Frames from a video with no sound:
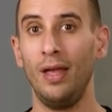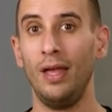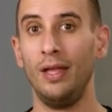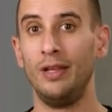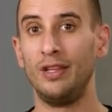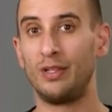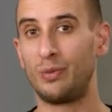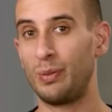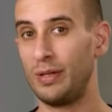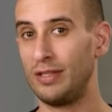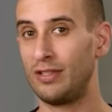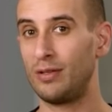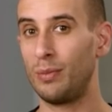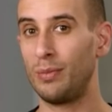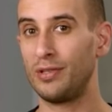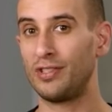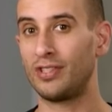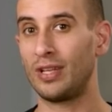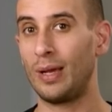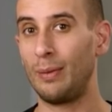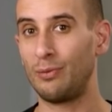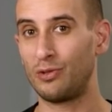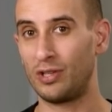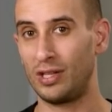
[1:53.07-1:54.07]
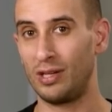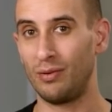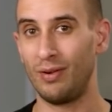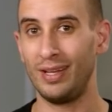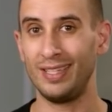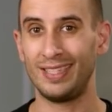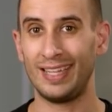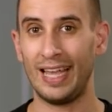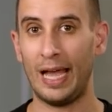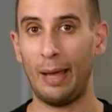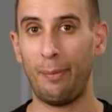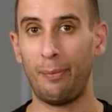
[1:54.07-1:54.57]
You spend so much time trying to
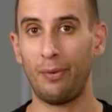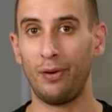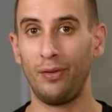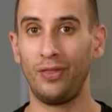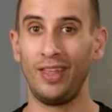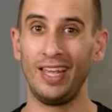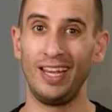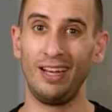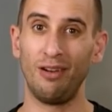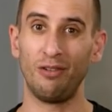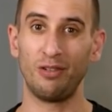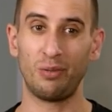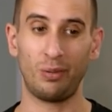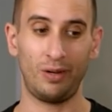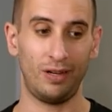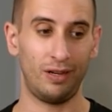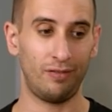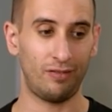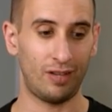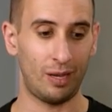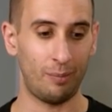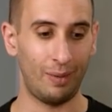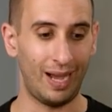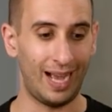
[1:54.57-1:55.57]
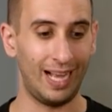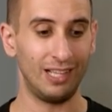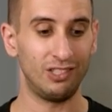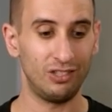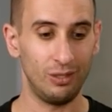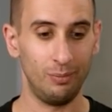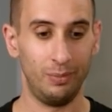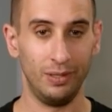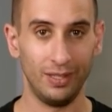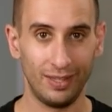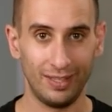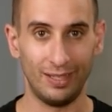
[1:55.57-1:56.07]
raise capital that you don't spend enough time
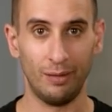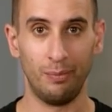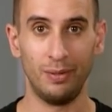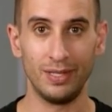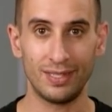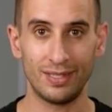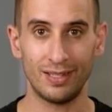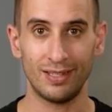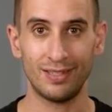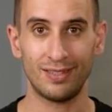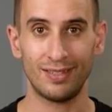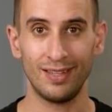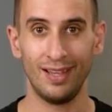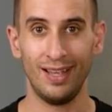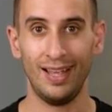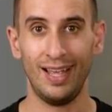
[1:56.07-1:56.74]
actually building the business.